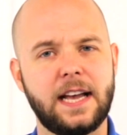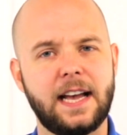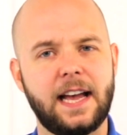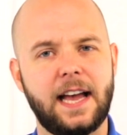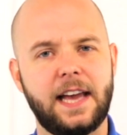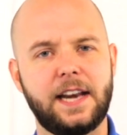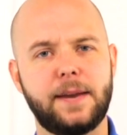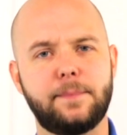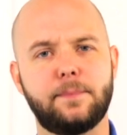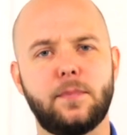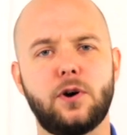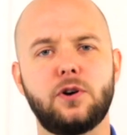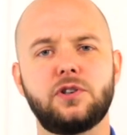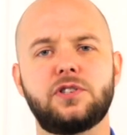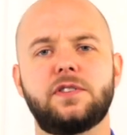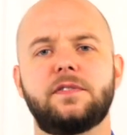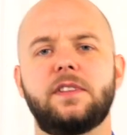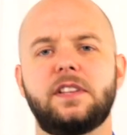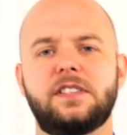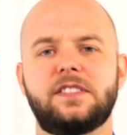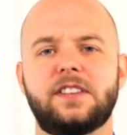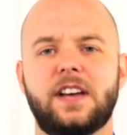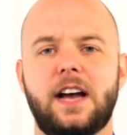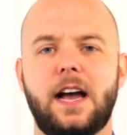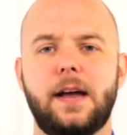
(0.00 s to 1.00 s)
And in most of
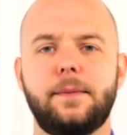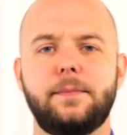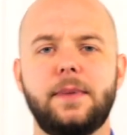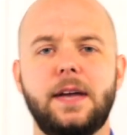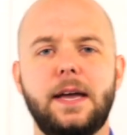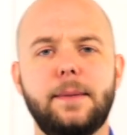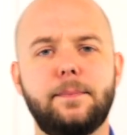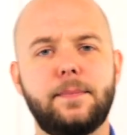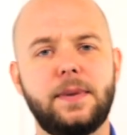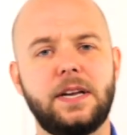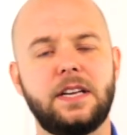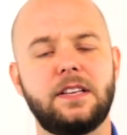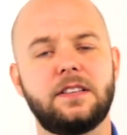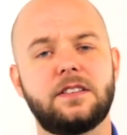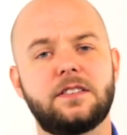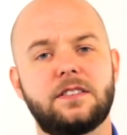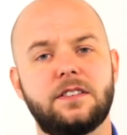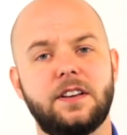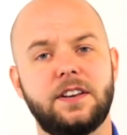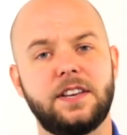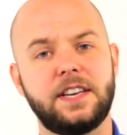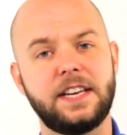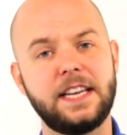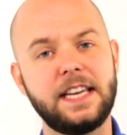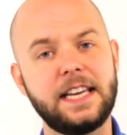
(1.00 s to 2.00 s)
the time, it means
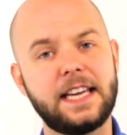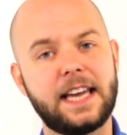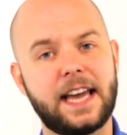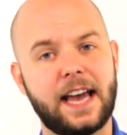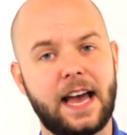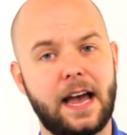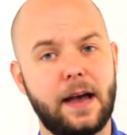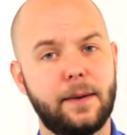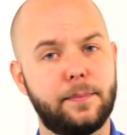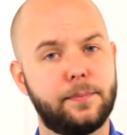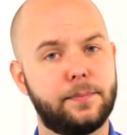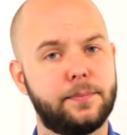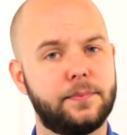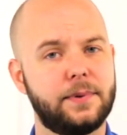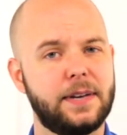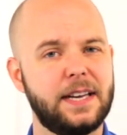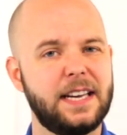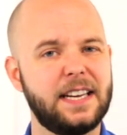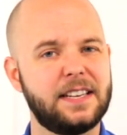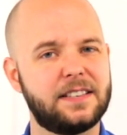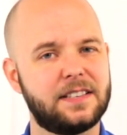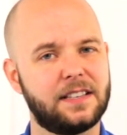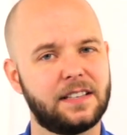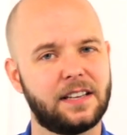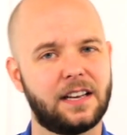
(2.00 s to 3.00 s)
the kneecap
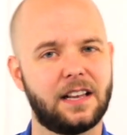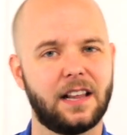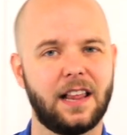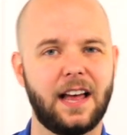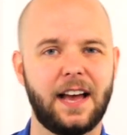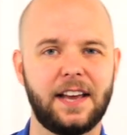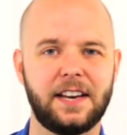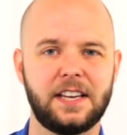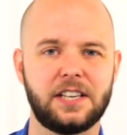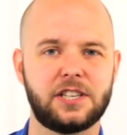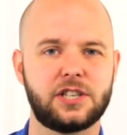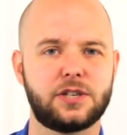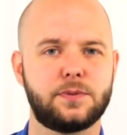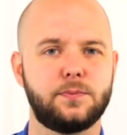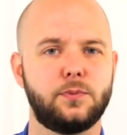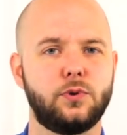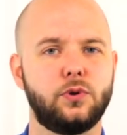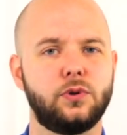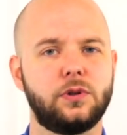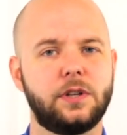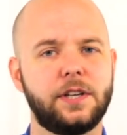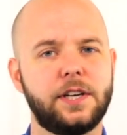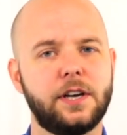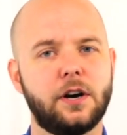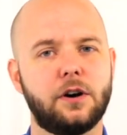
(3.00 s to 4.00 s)
isn't gliding
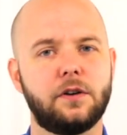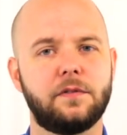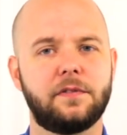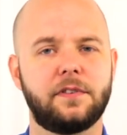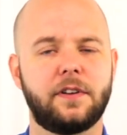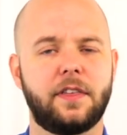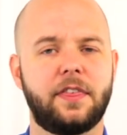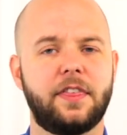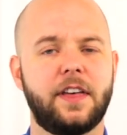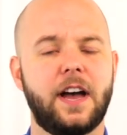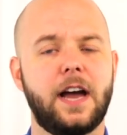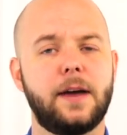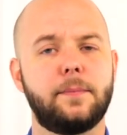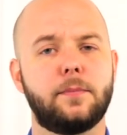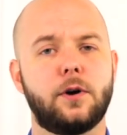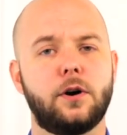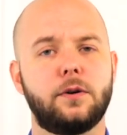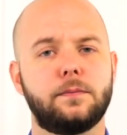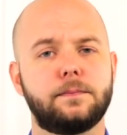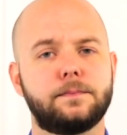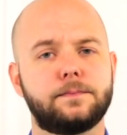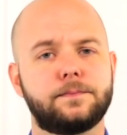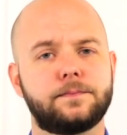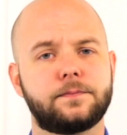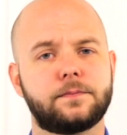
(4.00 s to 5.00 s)
smoothly over the thigh
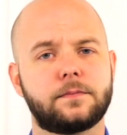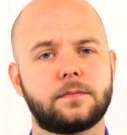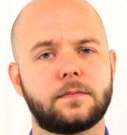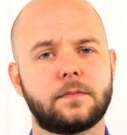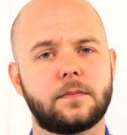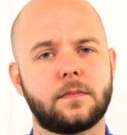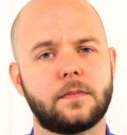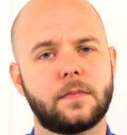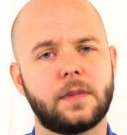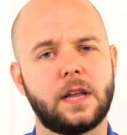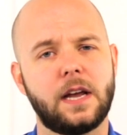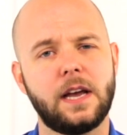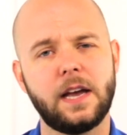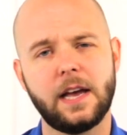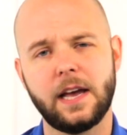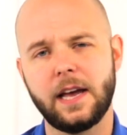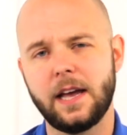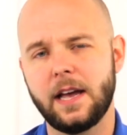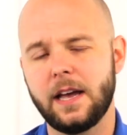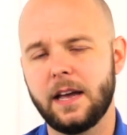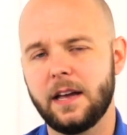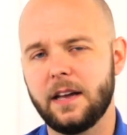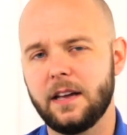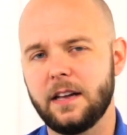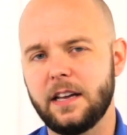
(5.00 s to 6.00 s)
bone.
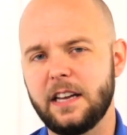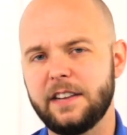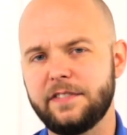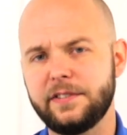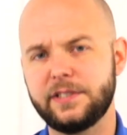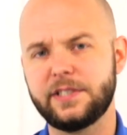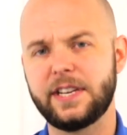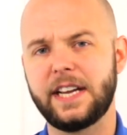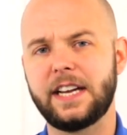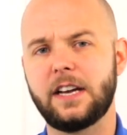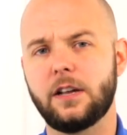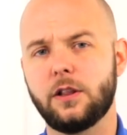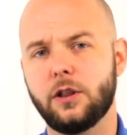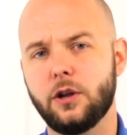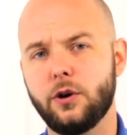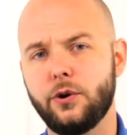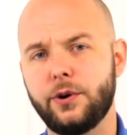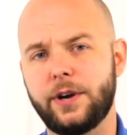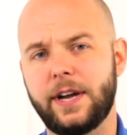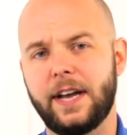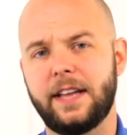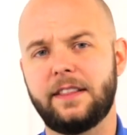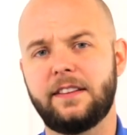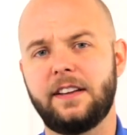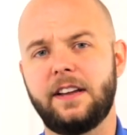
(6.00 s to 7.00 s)
If you take a
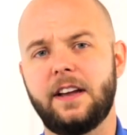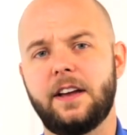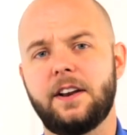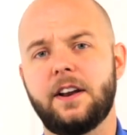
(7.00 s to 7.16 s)
look at the